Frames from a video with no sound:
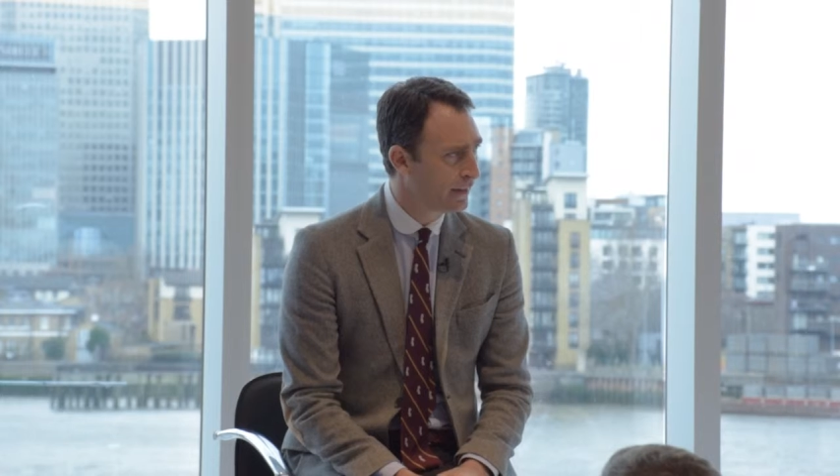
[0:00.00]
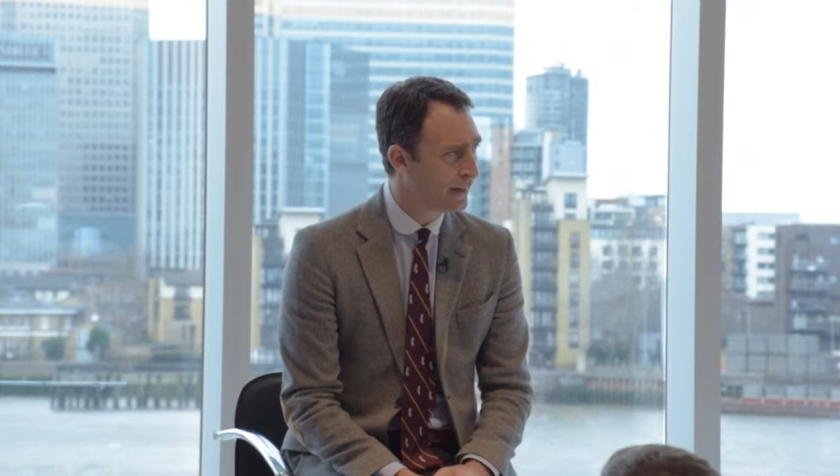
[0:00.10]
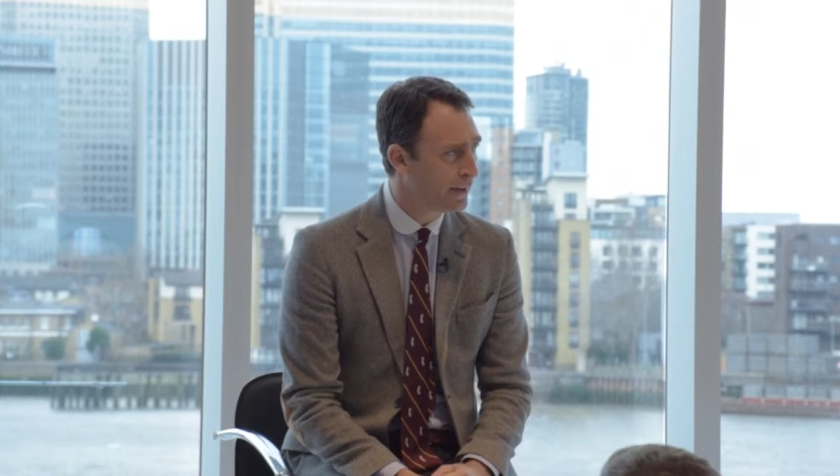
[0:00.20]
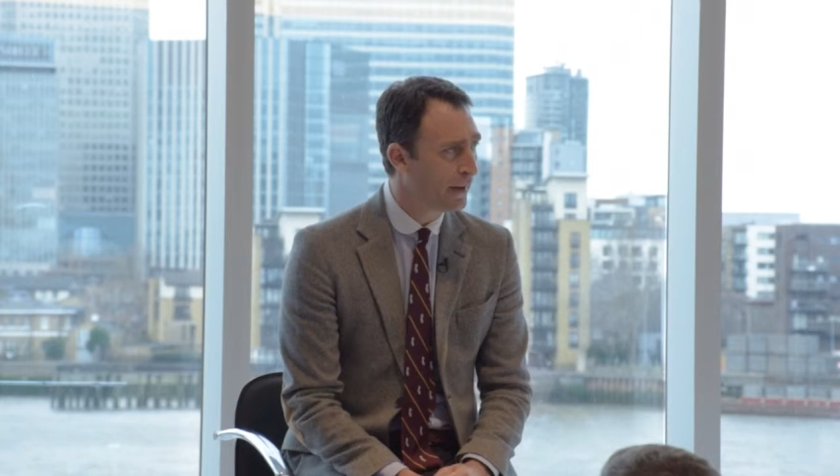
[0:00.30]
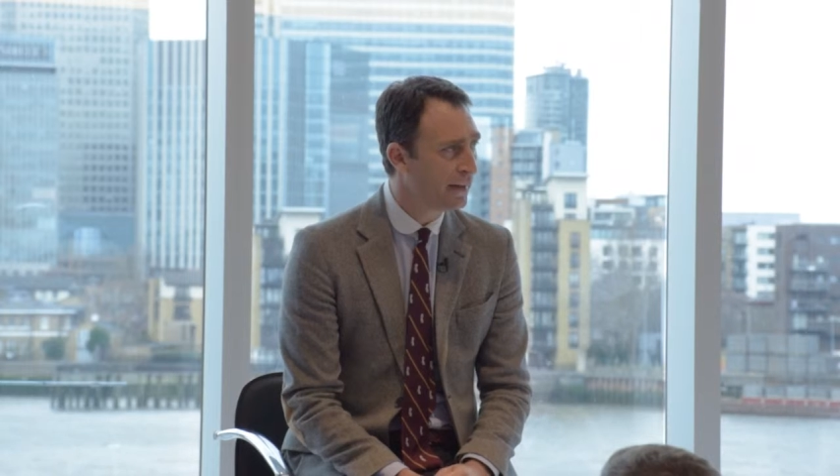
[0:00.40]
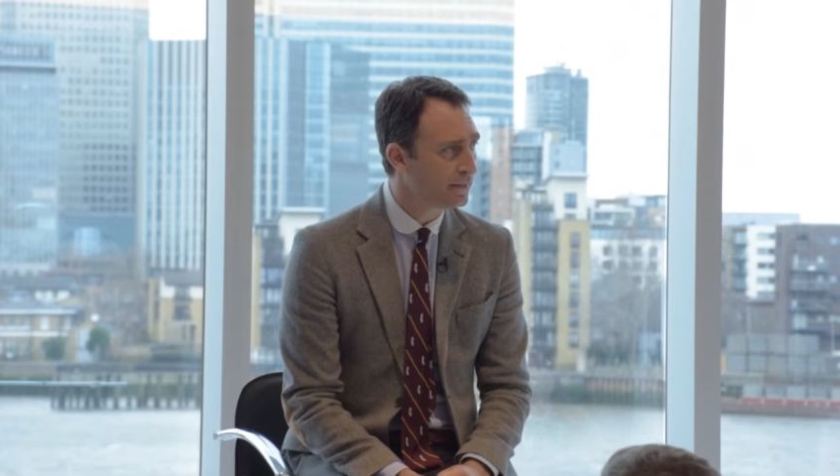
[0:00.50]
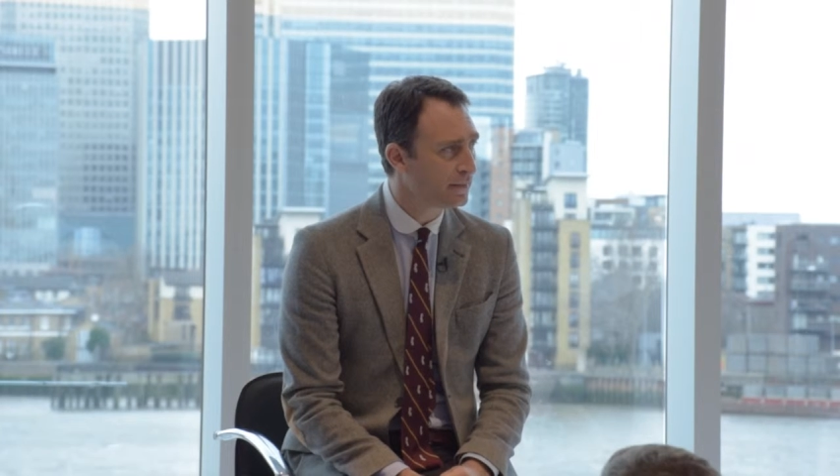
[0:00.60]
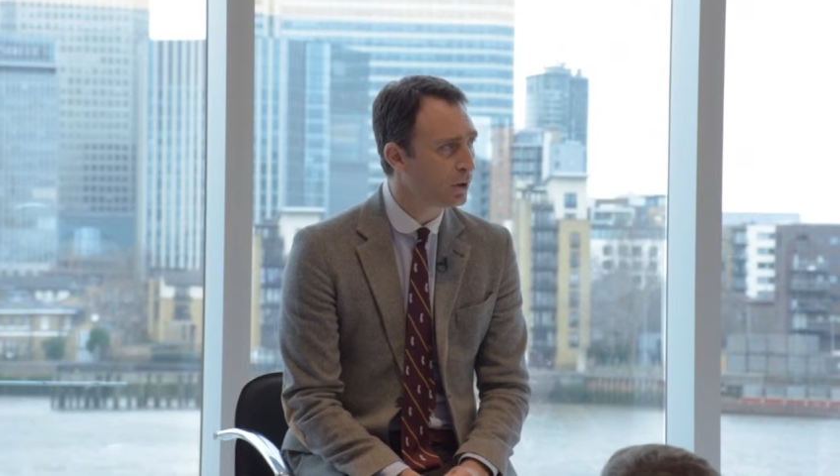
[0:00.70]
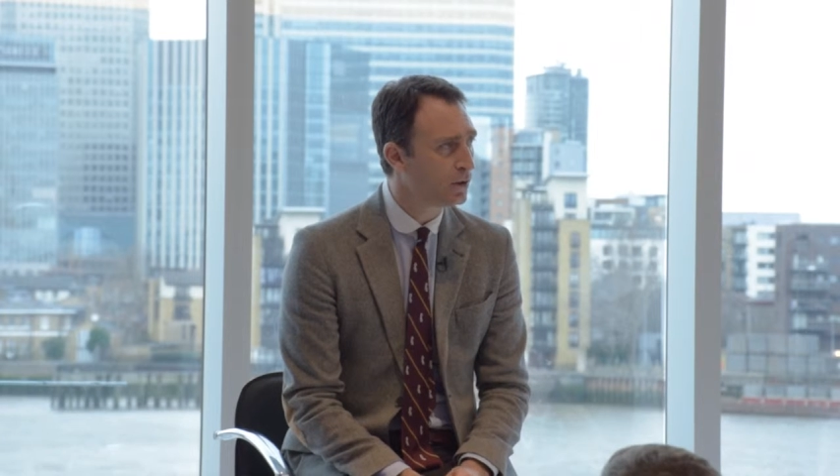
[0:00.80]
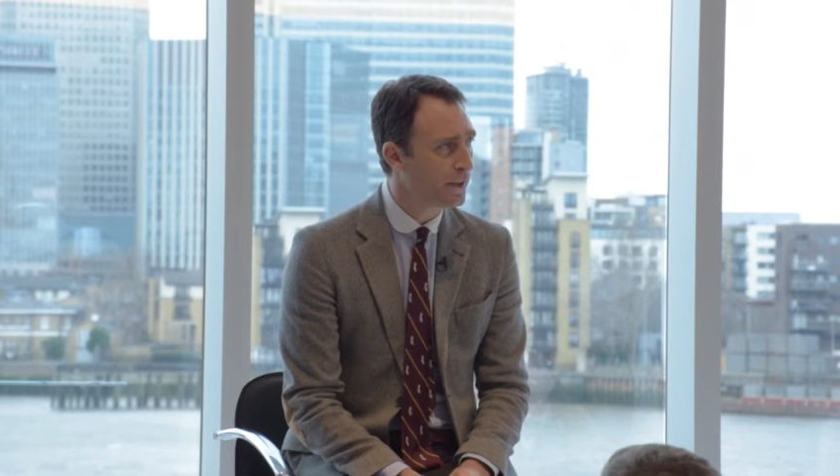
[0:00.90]
And the base
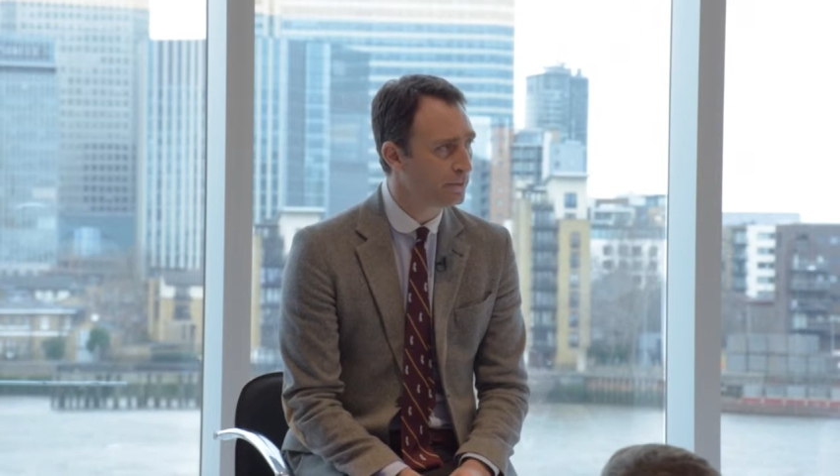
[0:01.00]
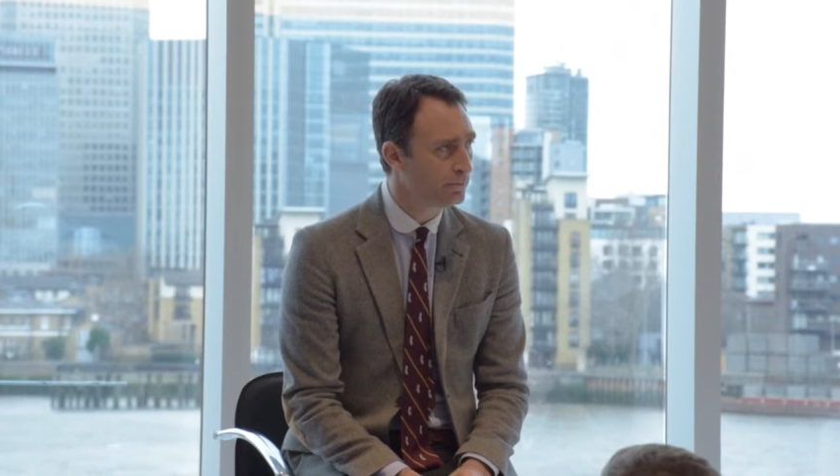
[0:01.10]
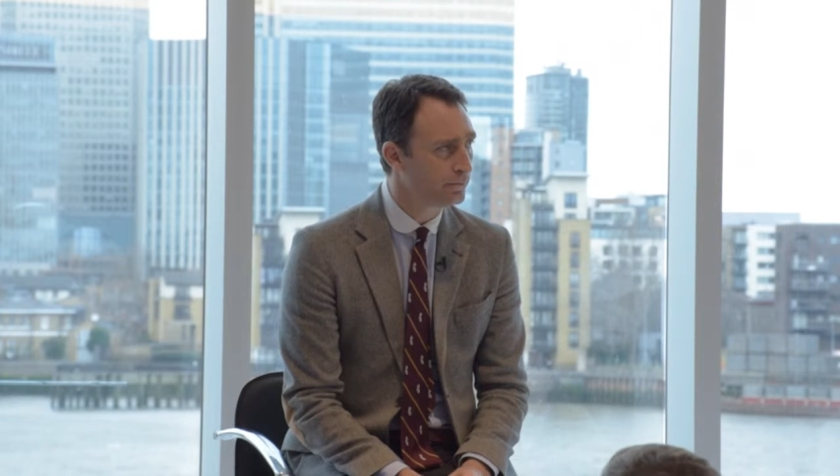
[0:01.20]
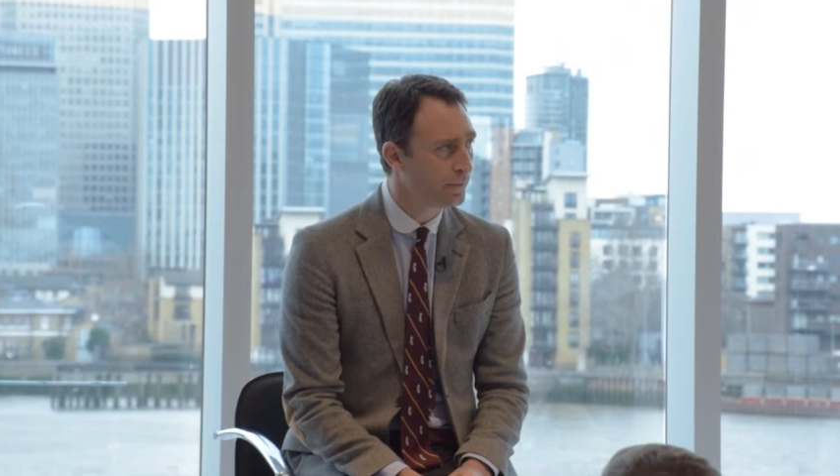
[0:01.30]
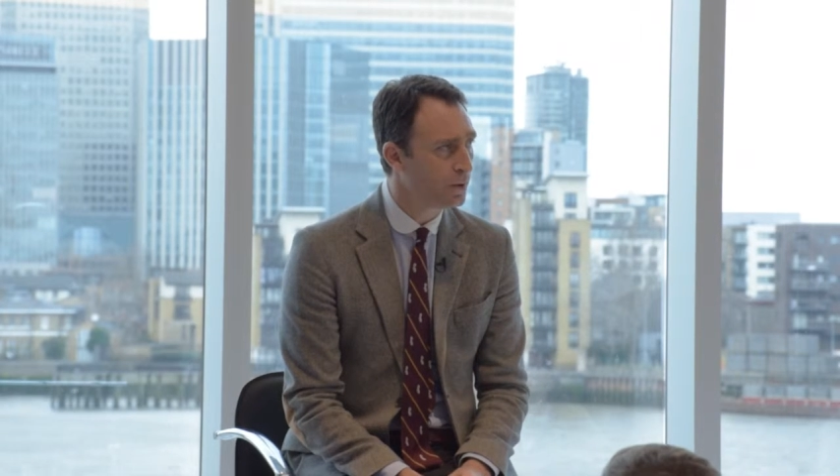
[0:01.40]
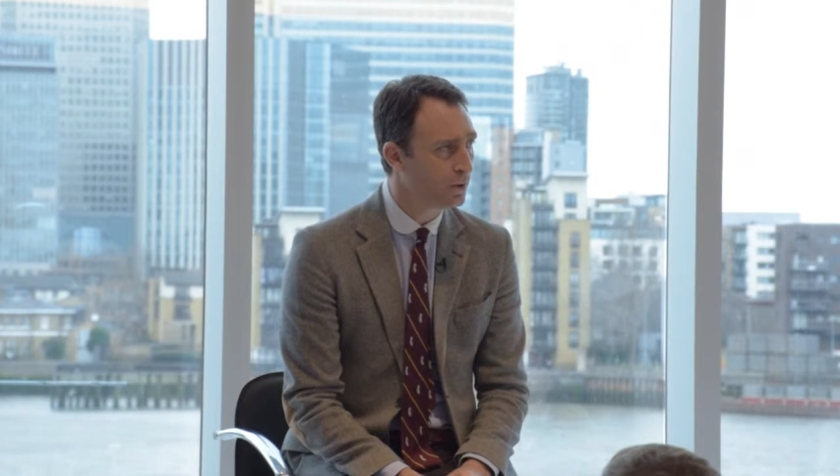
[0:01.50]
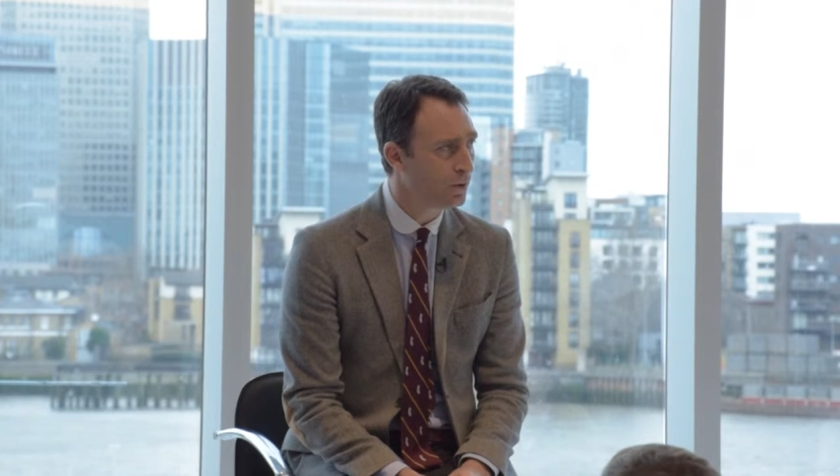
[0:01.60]
told him, "You